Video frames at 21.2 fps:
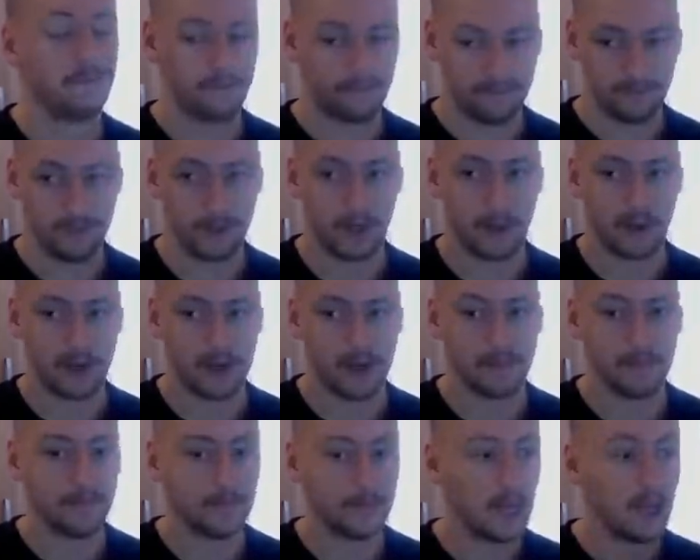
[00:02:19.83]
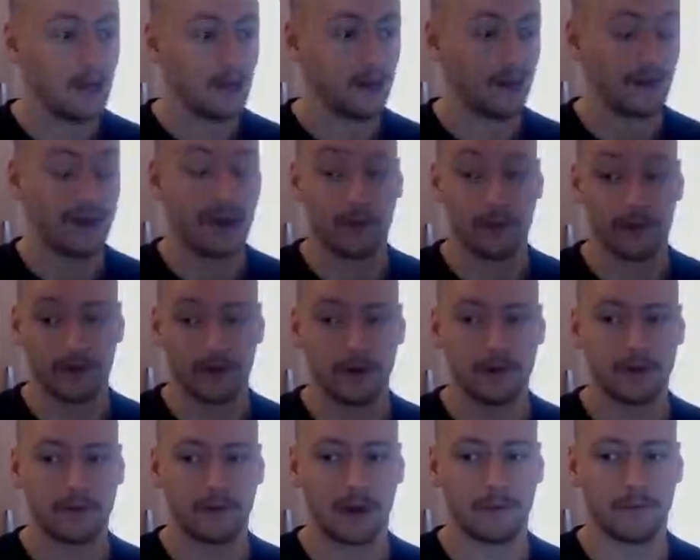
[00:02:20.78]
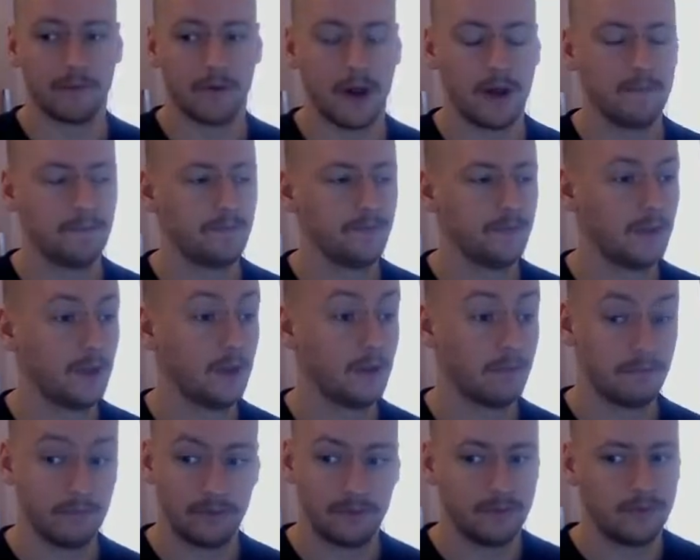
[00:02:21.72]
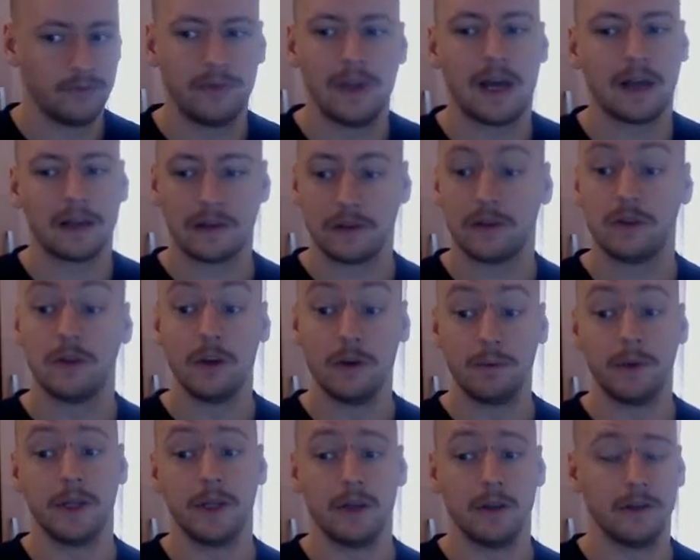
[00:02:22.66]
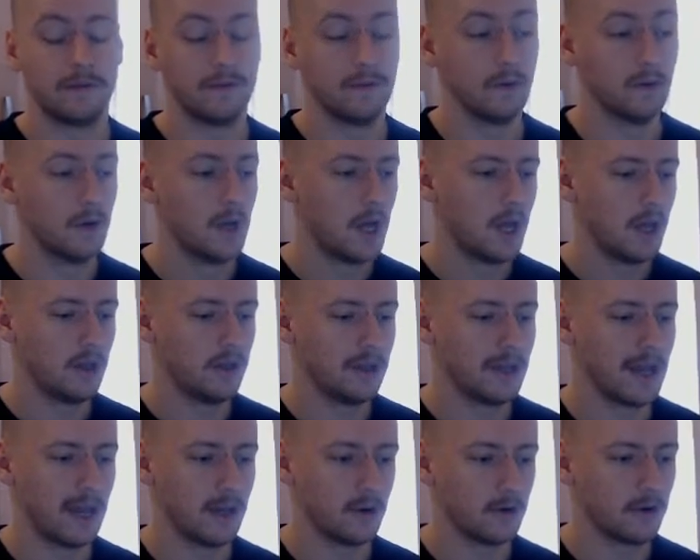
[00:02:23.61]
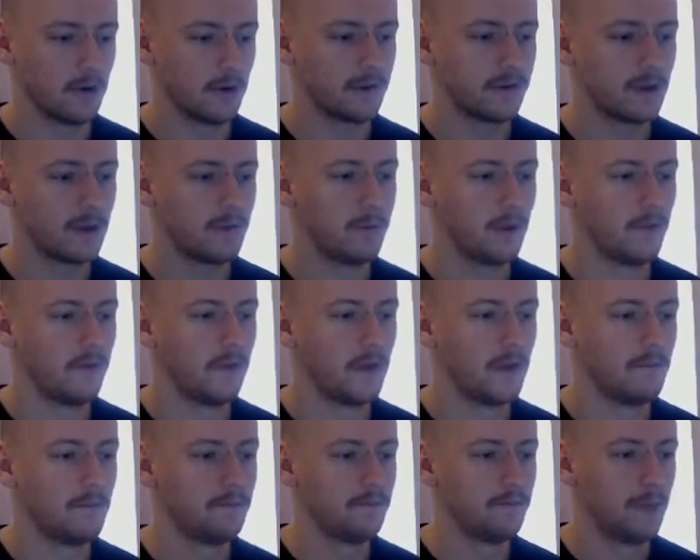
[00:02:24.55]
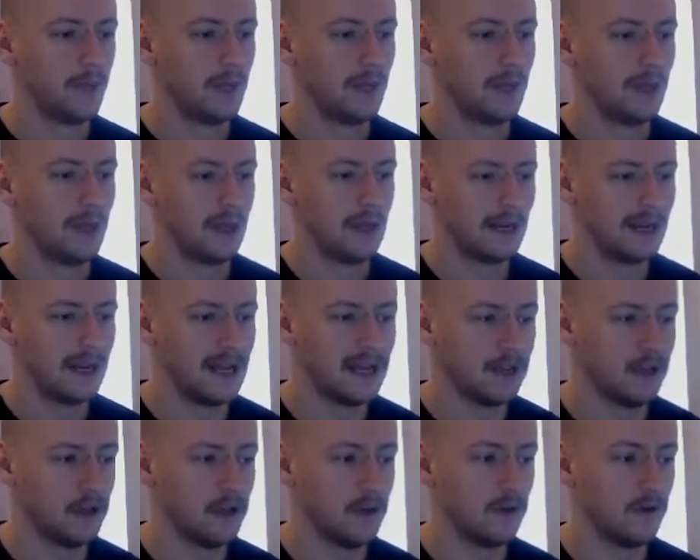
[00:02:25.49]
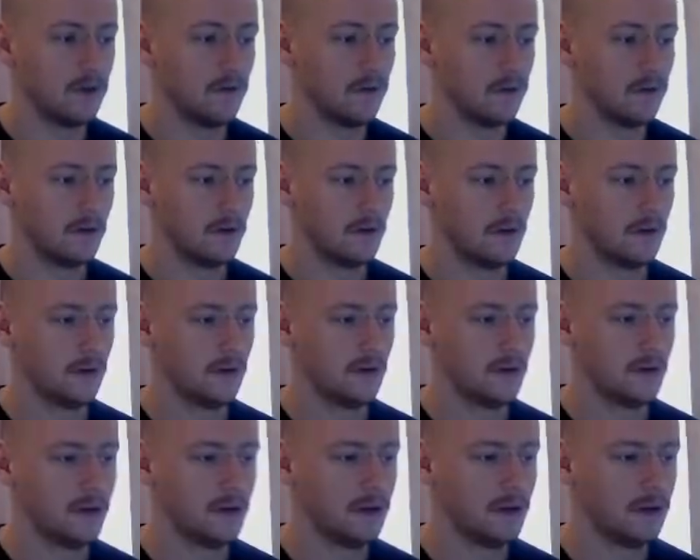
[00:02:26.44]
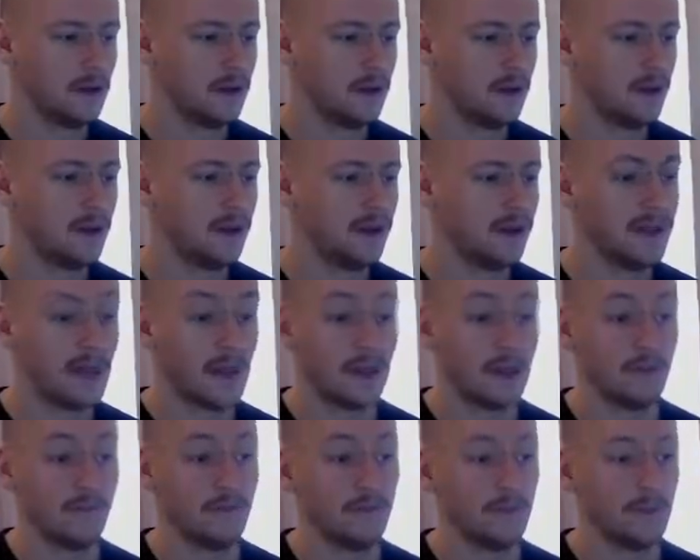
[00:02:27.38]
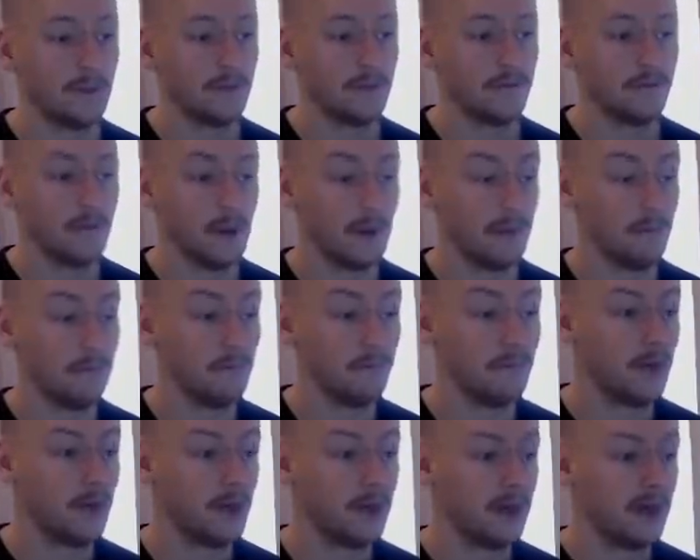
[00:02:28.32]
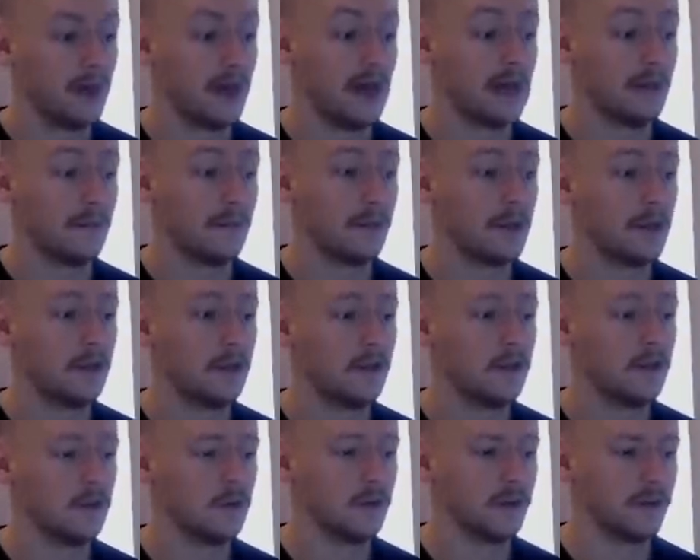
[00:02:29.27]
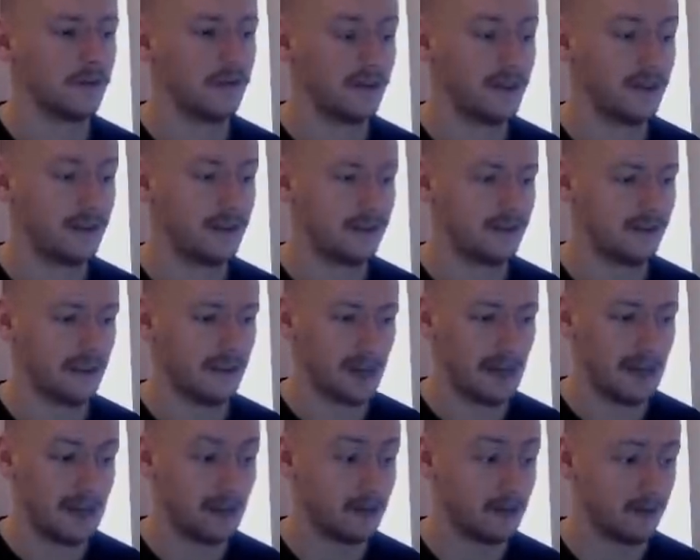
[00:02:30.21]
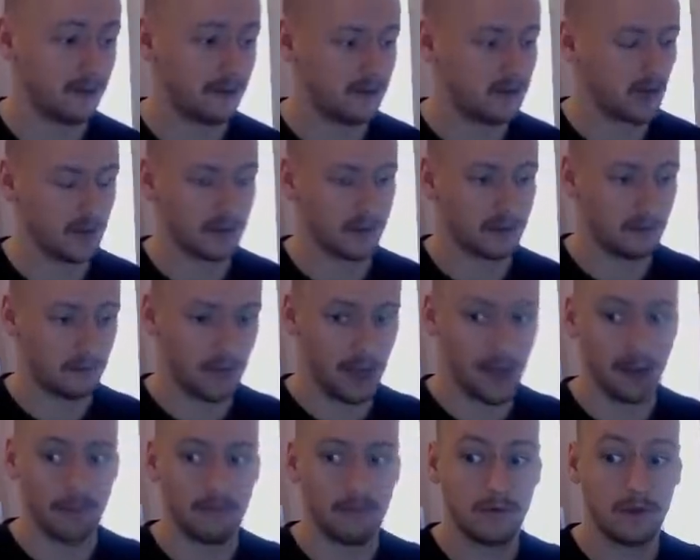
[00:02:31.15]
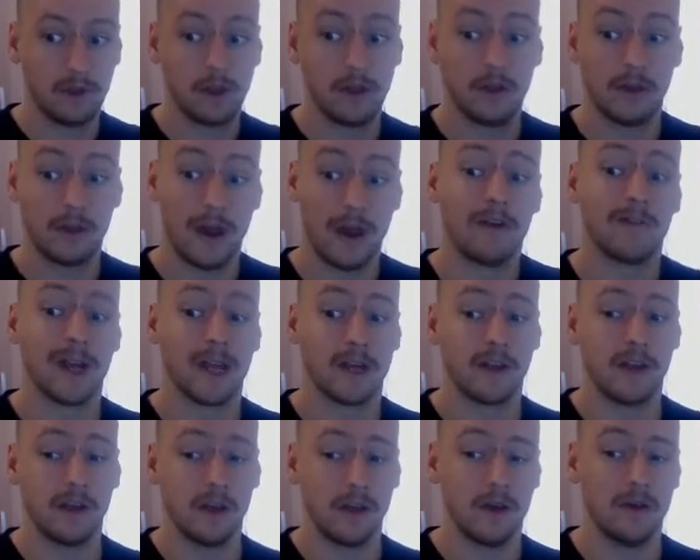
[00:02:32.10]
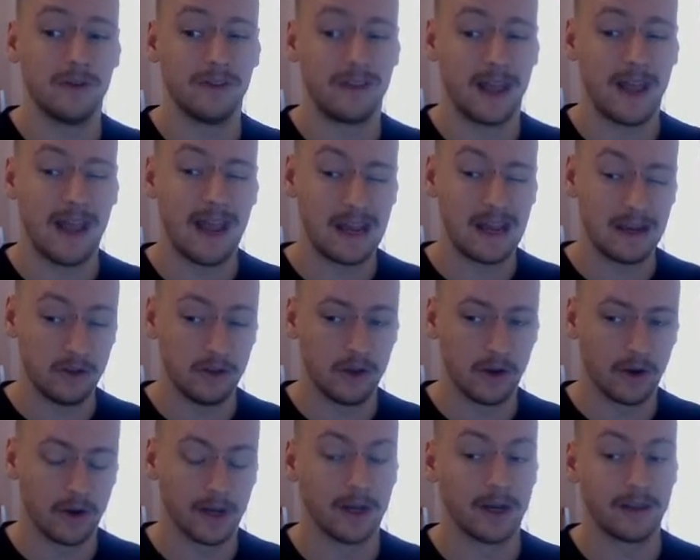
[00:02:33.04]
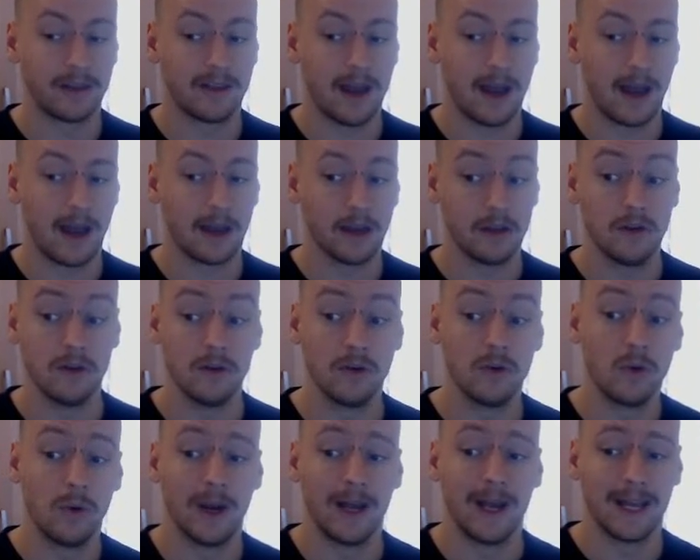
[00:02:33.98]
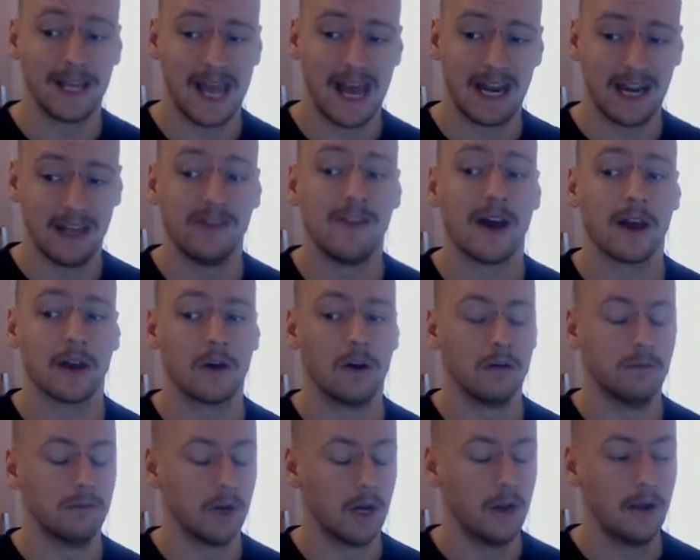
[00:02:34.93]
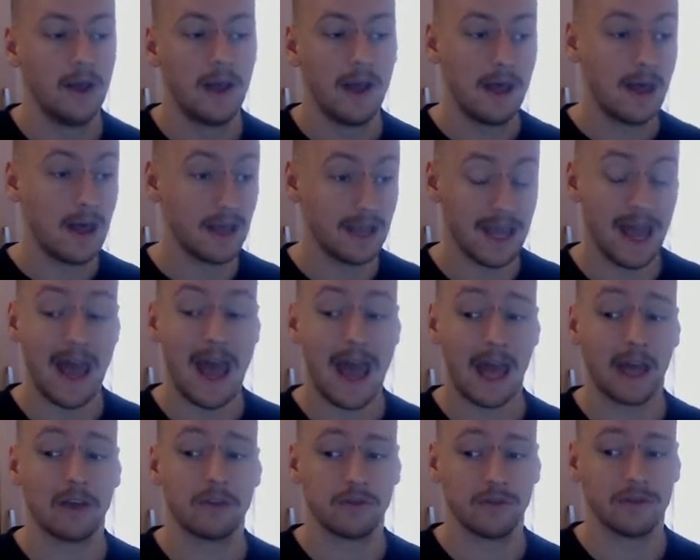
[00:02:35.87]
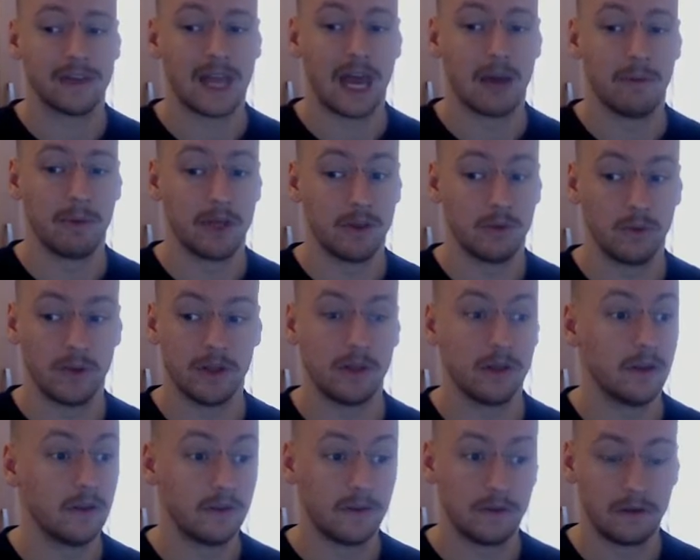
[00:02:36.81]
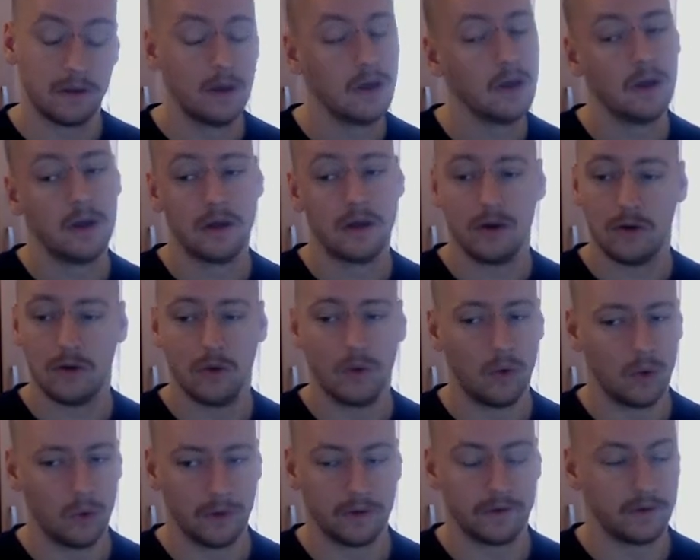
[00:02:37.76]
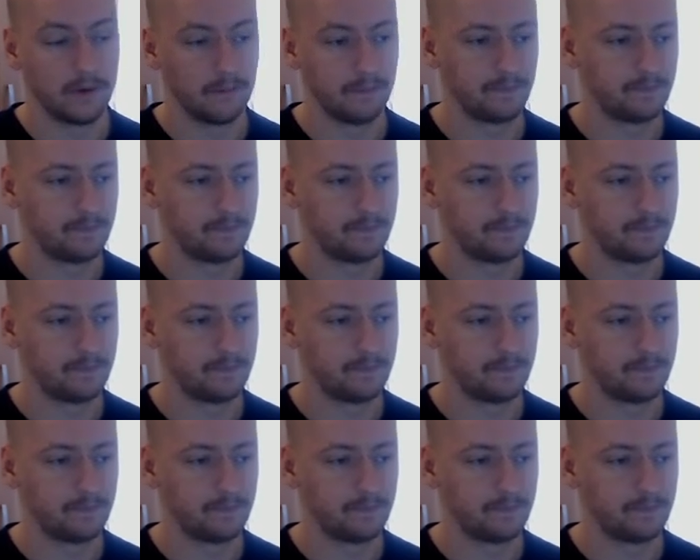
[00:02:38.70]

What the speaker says: there we go. Now that was a cross up, right? That's super useful. You get your cross up on them, and then you get your full confirm. And because your assist is just like, because you haven't actually used it during an attack, you can call it again in that combo and get extra damage, which is awesome.